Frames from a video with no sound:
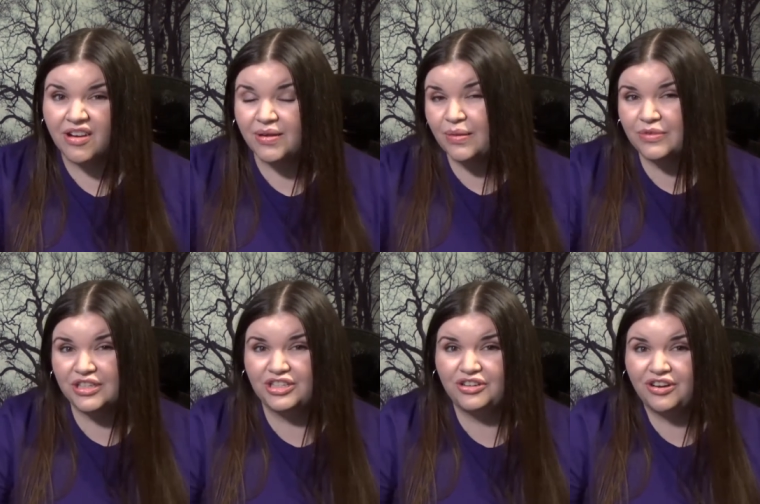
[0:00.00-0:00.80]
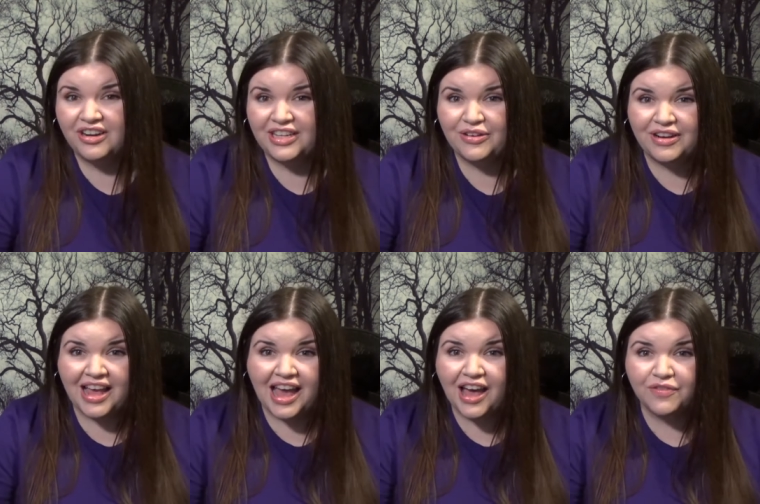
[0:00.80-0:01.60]
I'm not really sure, a year and a
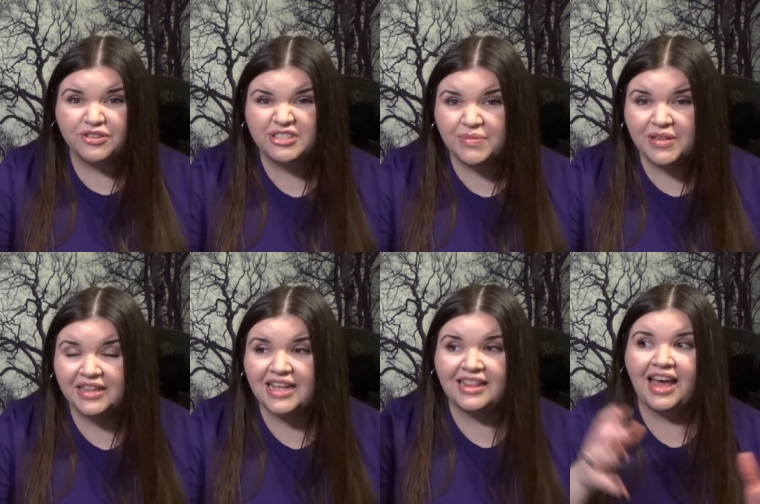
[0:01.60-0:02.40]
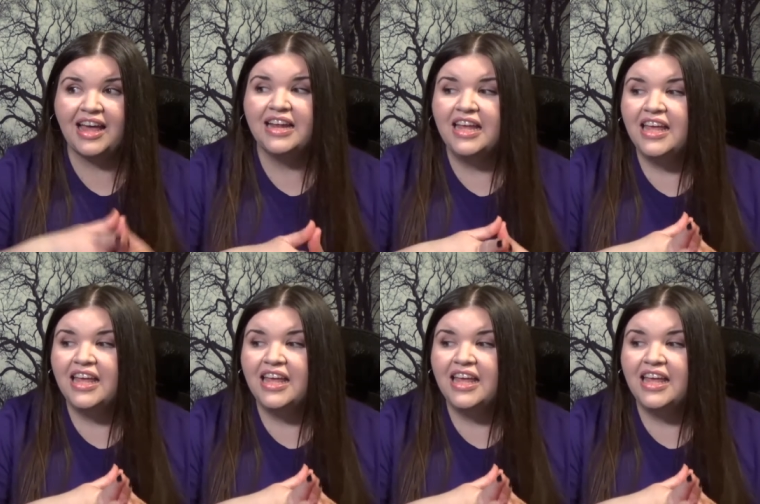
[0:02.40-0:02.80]
half or something like that,